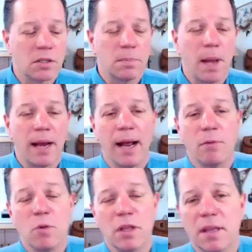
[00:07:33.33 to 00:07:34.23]
spot
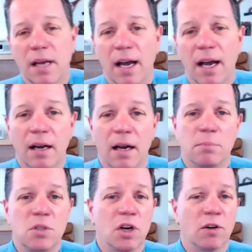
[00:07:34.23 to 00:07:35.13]
on with
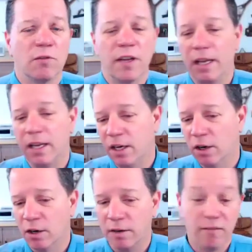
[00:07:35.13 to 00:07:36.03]
observing
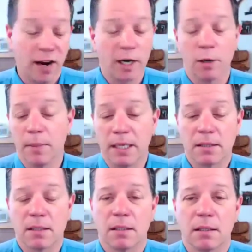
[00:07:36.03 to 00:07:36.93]
your
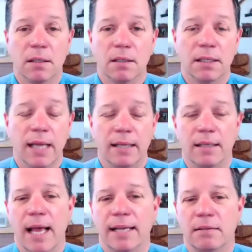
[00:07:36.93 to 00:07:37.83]
environment.
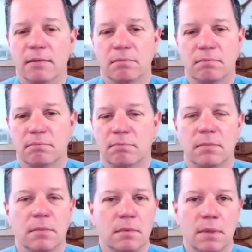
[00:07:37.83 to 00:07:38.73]
That's
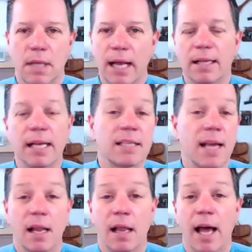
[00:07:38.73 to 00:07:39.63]

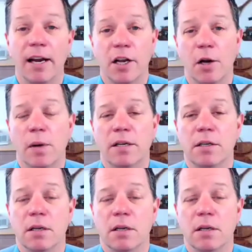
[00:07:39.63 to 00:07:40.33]
got a lot to go into.